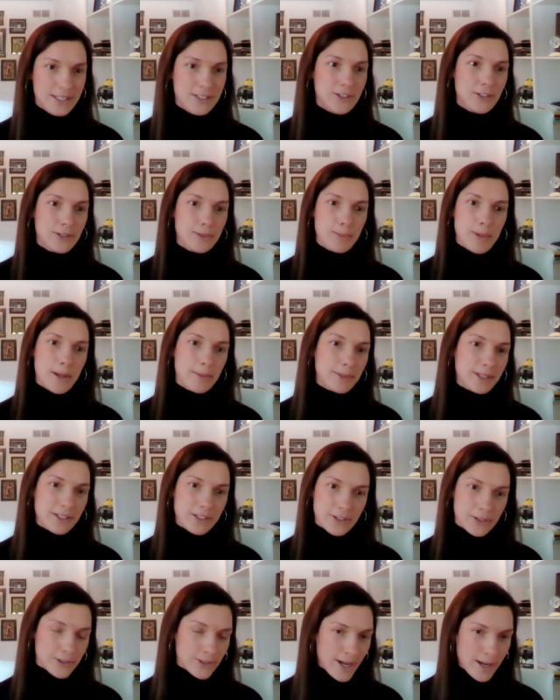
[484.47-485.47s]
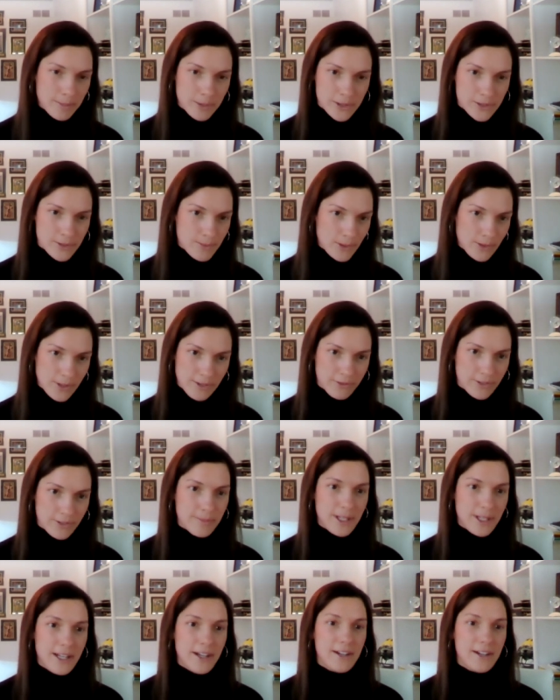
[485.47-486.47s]
you're probably going to go grab your smoothie
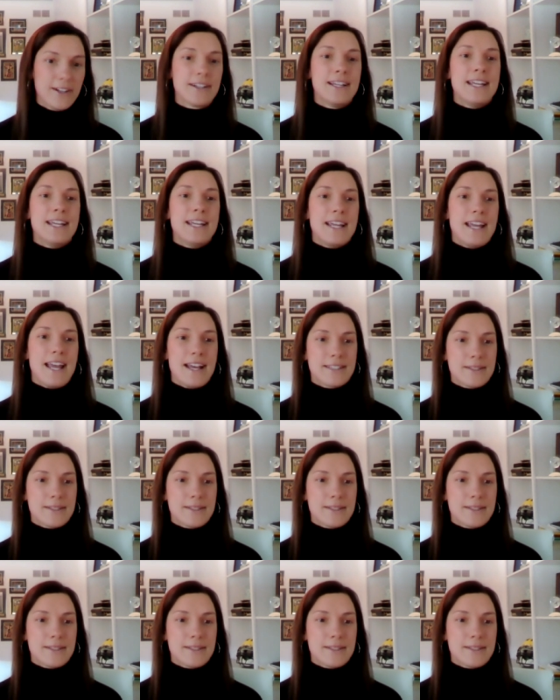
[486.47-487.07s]
from there mm-hmm.